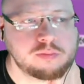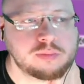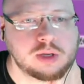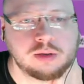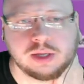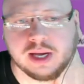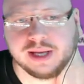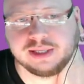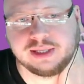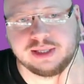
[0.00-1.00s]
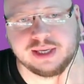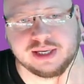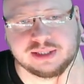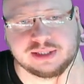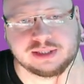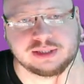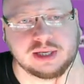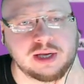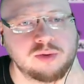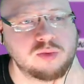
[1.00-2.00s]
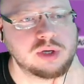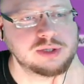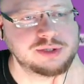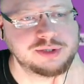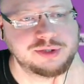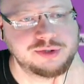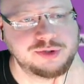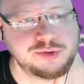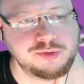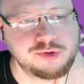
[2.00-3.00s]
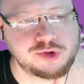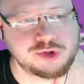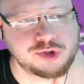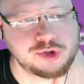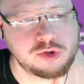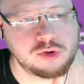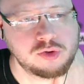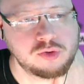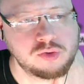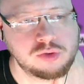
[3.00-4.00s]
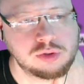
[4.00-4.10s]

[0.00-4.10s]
yeah, I guess I wanted to show